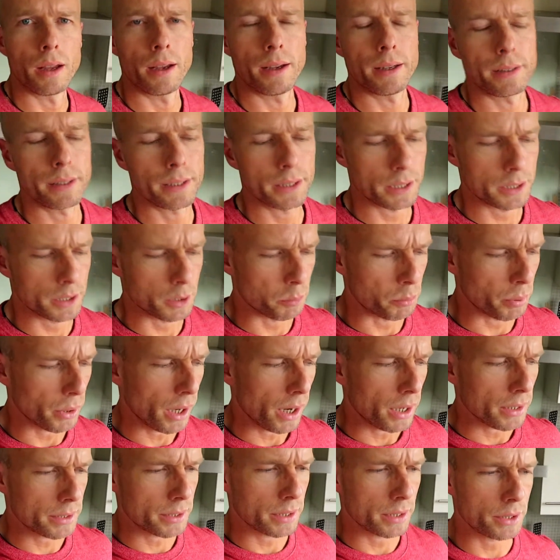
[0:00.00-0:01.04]
And this is a
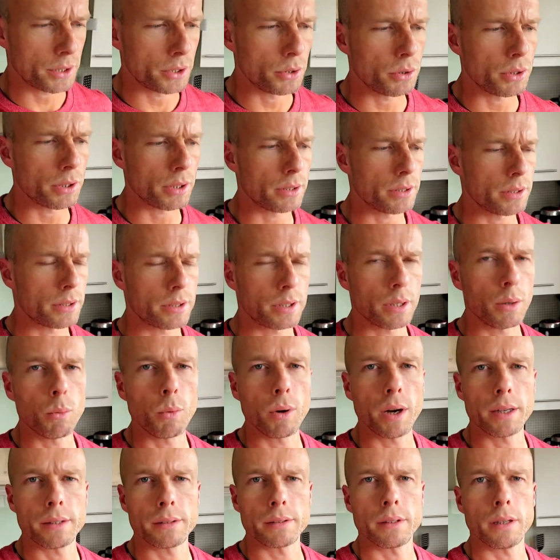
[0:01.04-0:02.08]
process you can
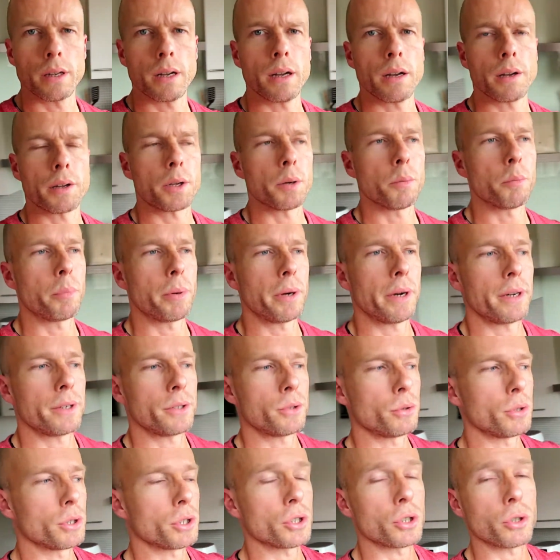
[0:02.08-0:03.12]
somewhat compare
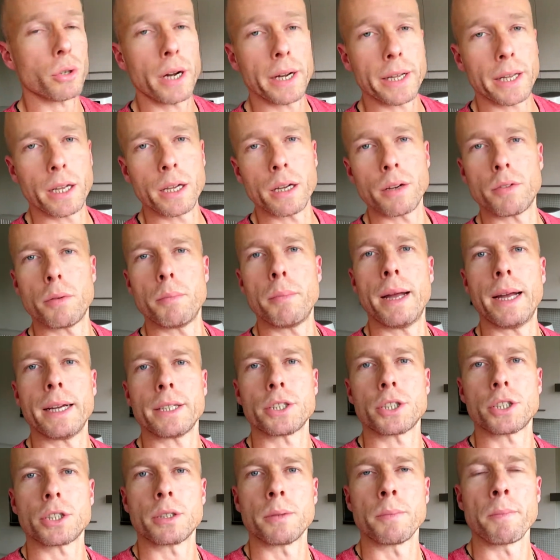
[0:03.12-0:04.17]
to the striking of a
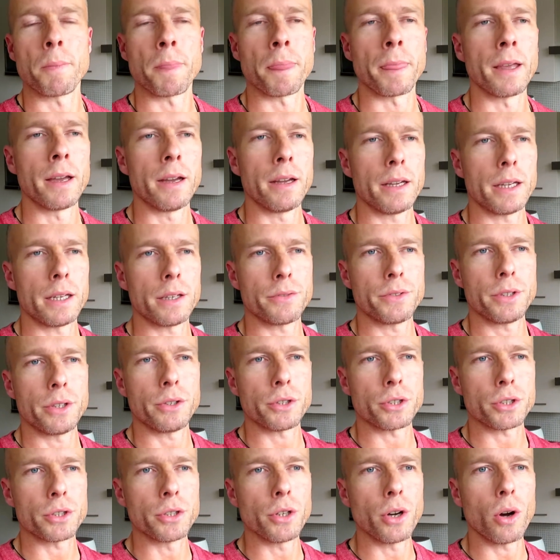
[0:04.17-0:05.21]
match. If there
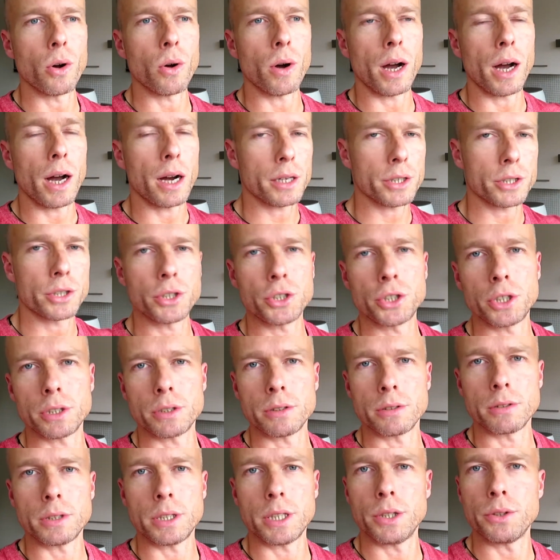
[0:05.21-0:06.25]
is no
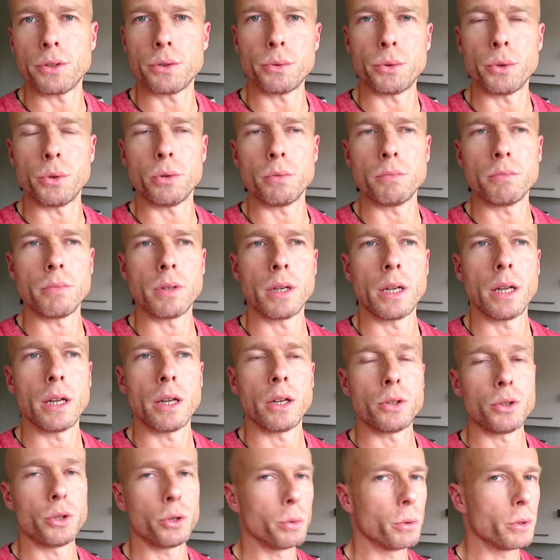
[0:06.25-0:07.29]
oxygen in the room,
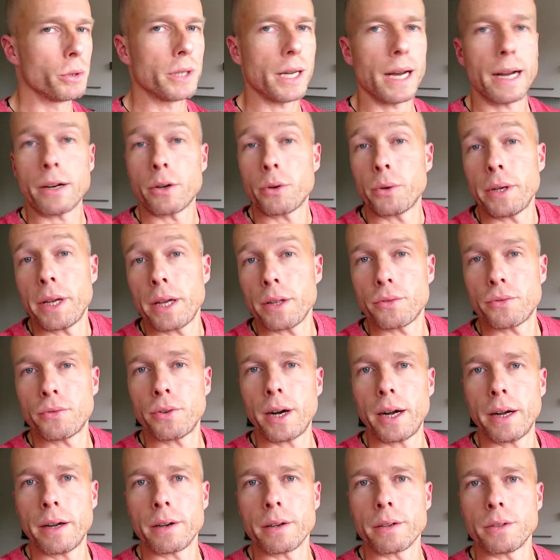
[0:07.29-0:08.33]
you will not create
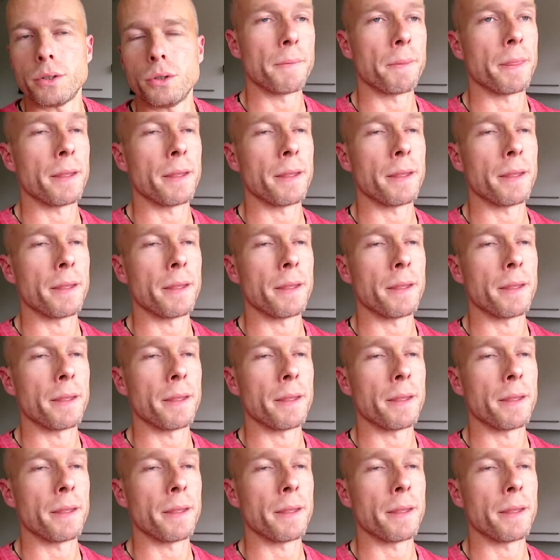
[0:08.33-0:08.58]
fire.